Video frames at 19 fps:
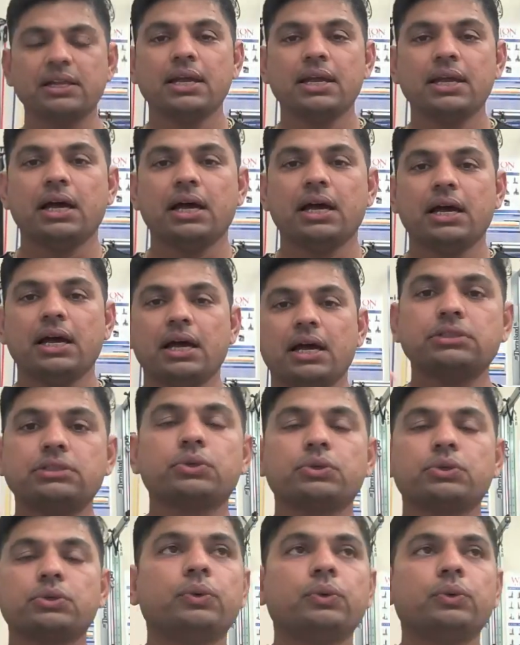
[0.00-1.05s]

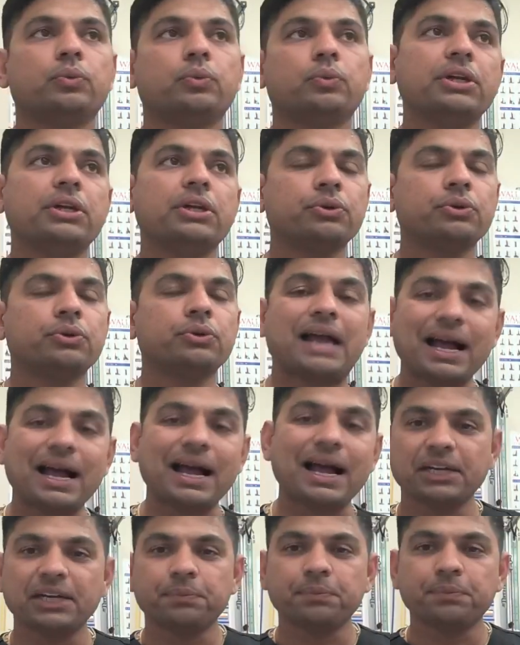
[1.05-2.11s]
Once you got
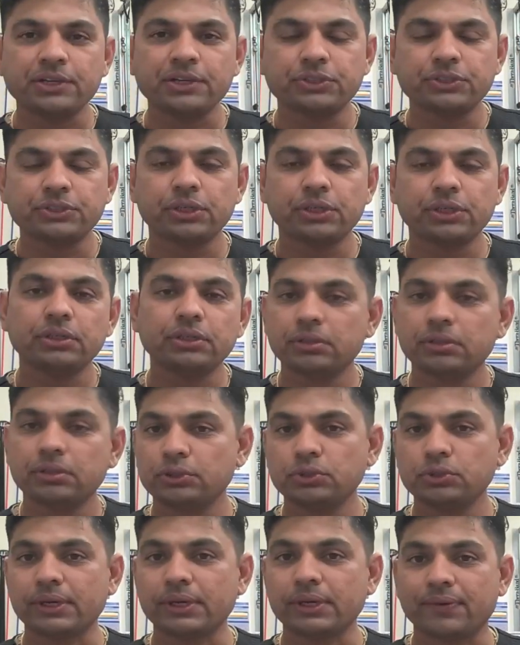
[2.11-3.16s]
that posture,
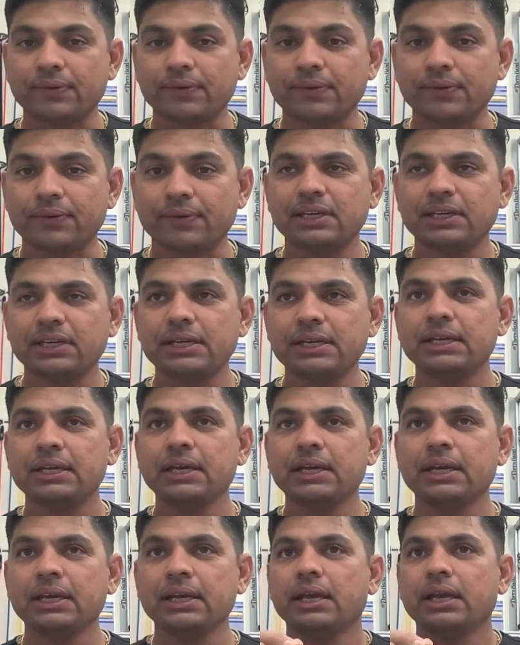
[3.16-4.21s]
to correct it,
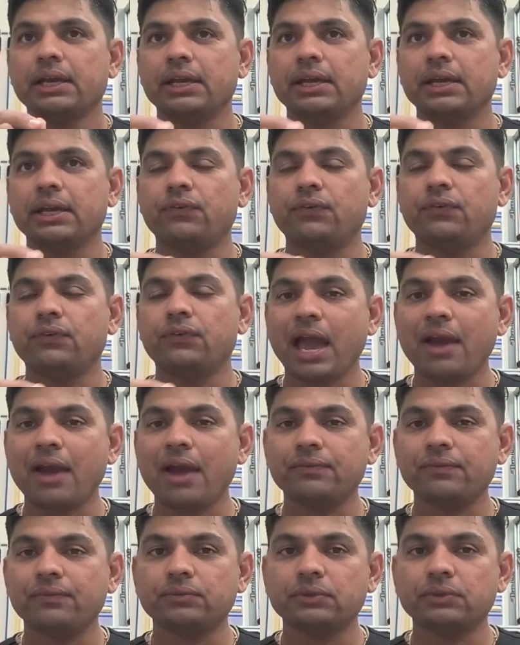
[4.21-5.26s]
if you have
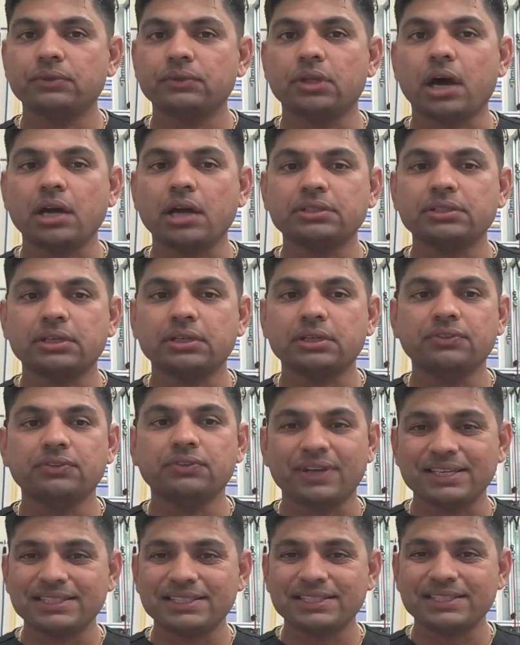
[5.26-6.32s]
not
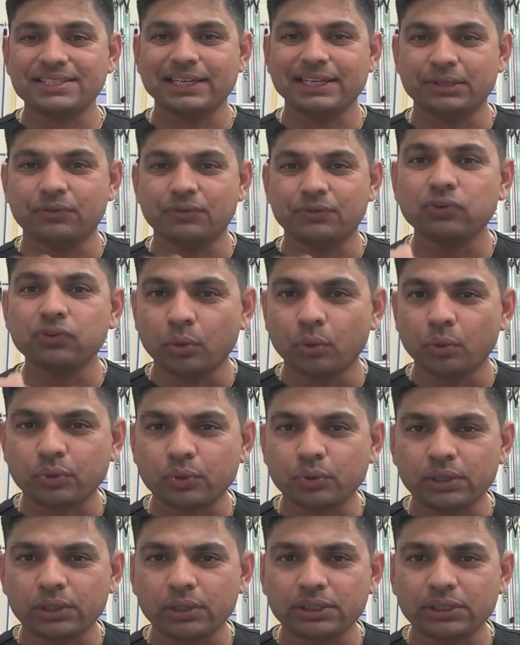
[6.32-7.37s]
invested in the foam
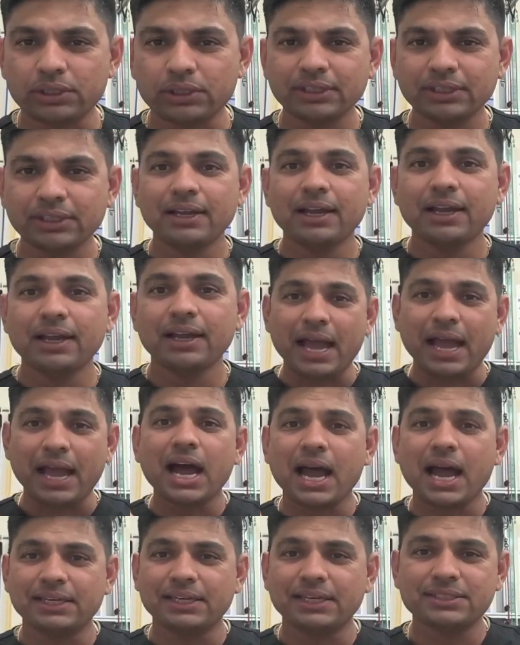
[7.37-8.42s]
roller, I
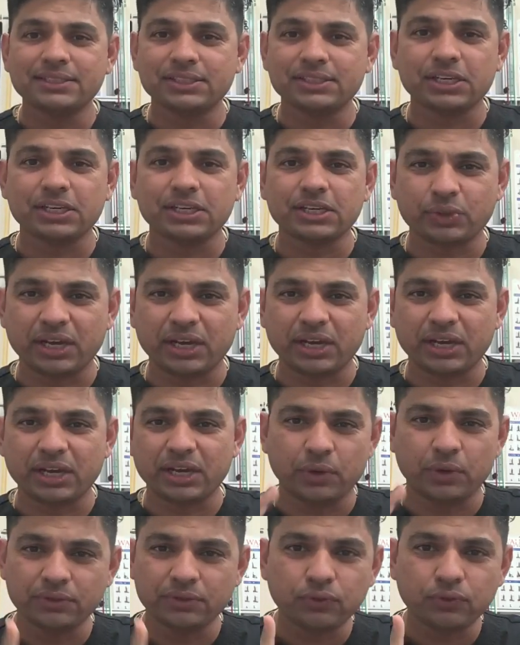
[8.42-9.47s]
highly suggest to get
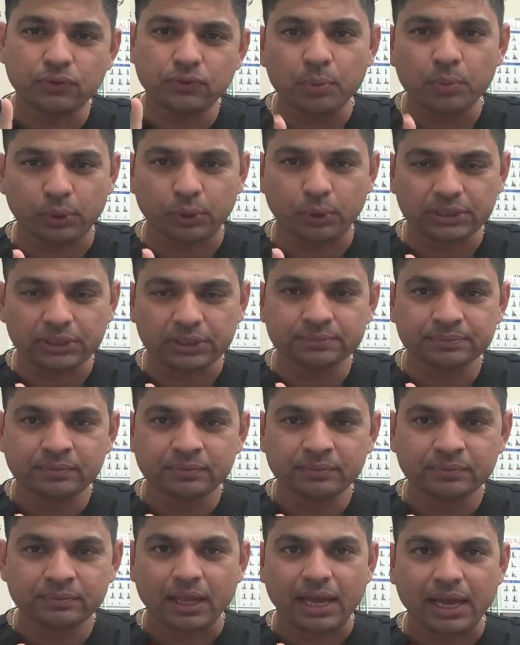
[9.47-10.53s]
one foam roller.
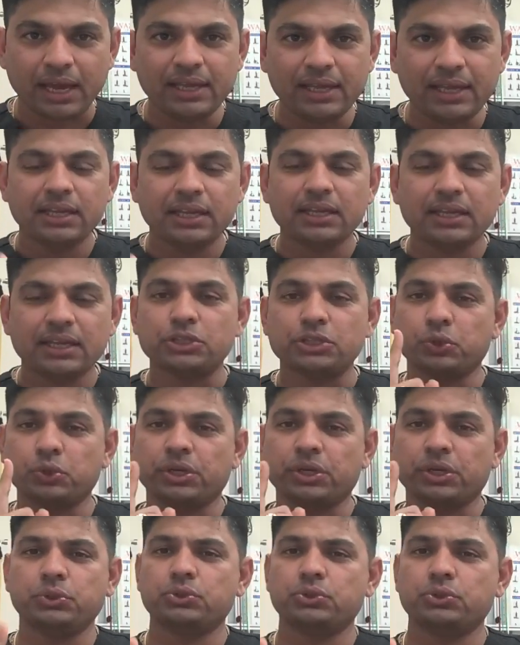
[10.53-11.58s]
Okay, because you
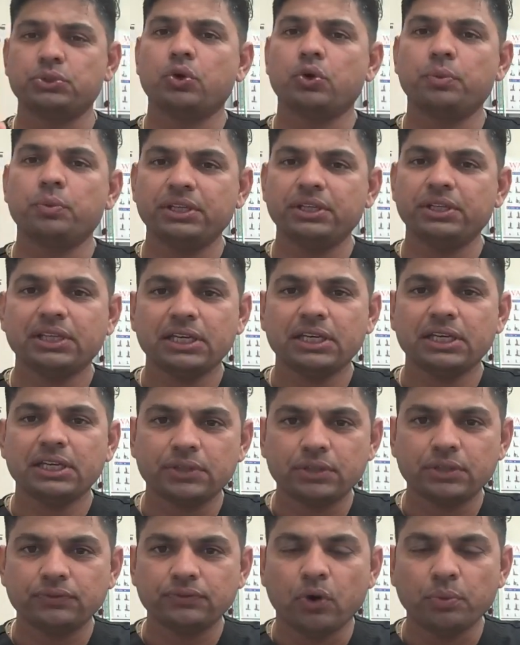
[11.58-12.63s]
can do so many things with
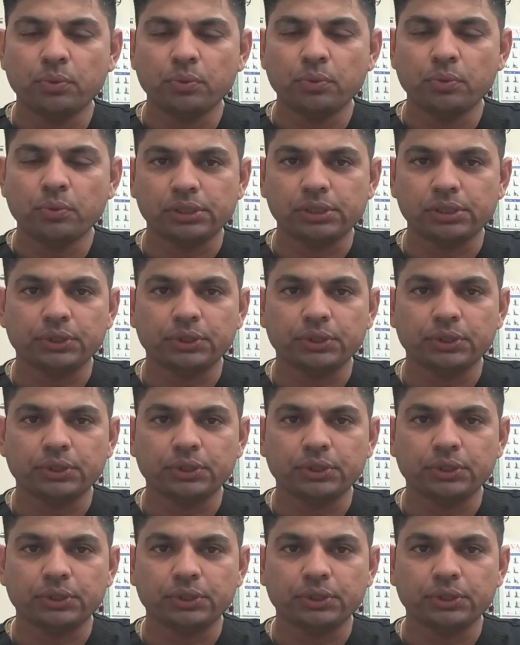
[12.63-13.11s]
the foam roller.